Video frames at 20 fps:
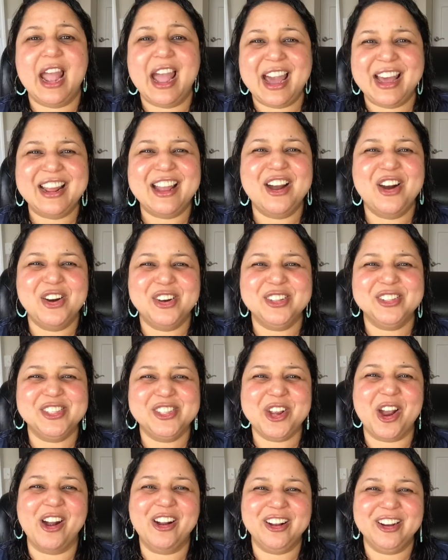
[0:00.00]
I had a hot
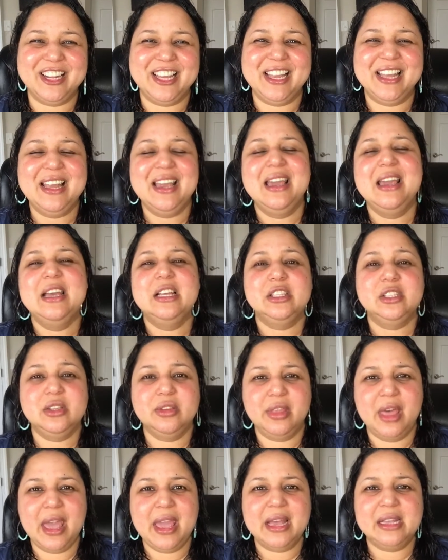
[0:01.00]
chocolate.
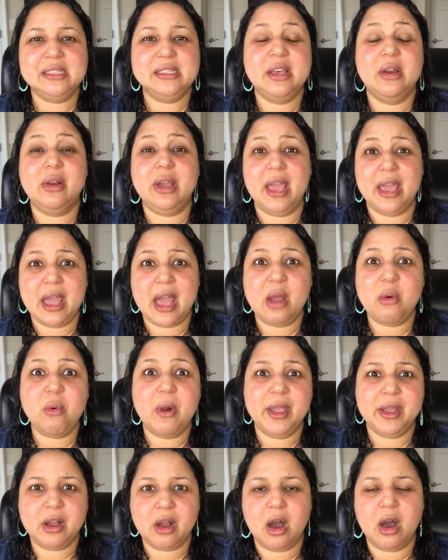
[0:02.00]
Today I say, okay, I
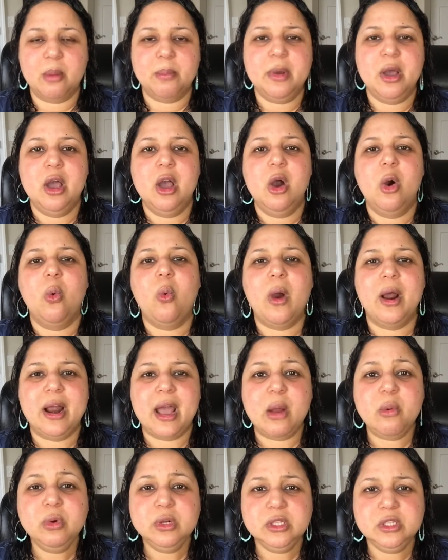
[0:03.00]
wake up. What
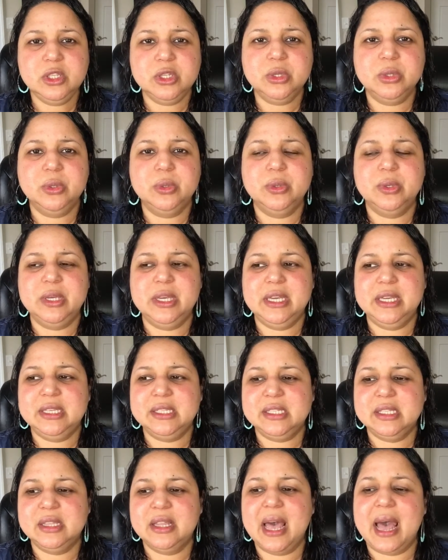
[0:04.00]
I will do
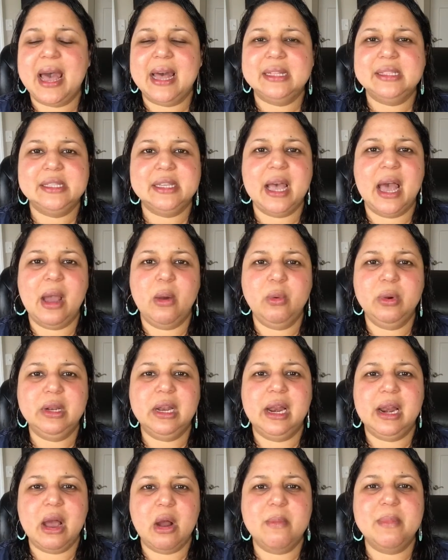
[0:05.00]
is that I
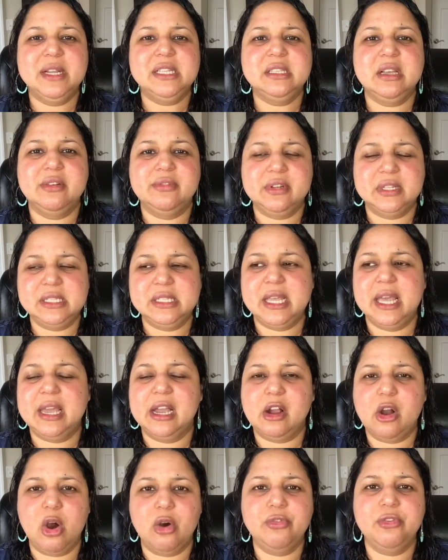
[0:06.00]
will allow myself, let's say, a
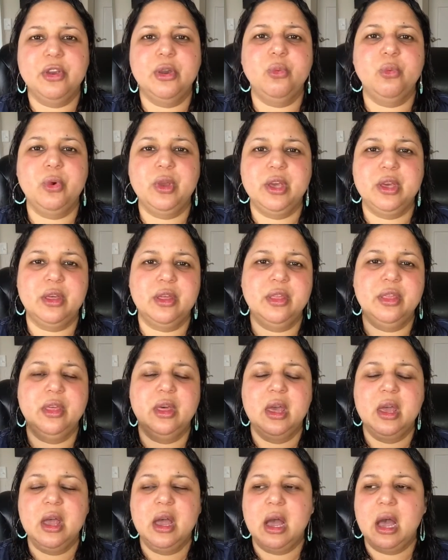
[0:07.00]
coffee with
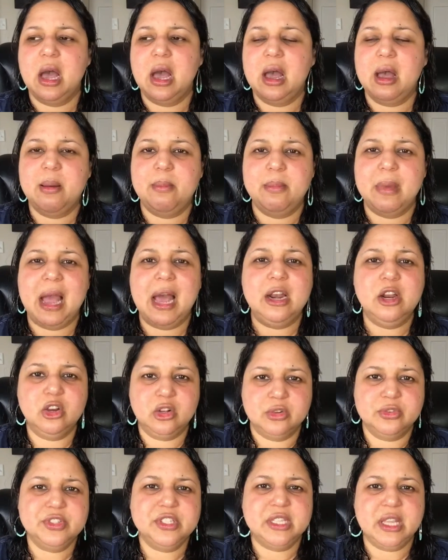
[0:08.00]
a
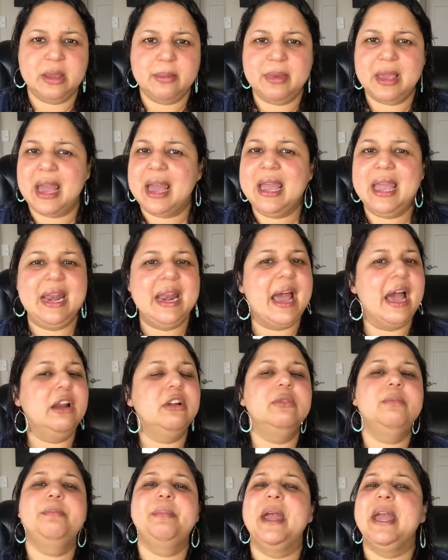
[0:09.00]
lot of stevia, and I
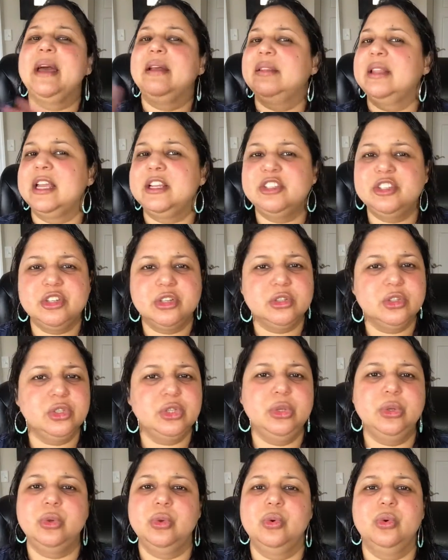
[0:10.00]
don't pay attention
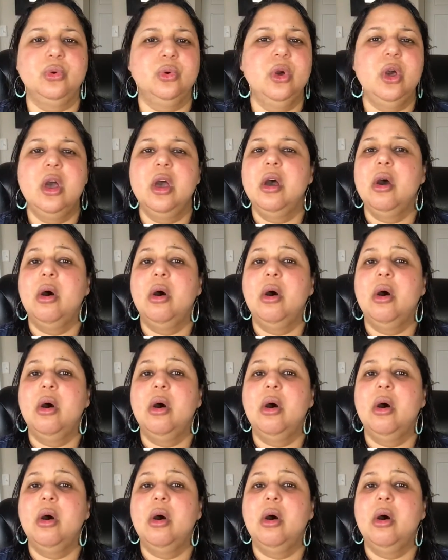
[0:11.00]
to,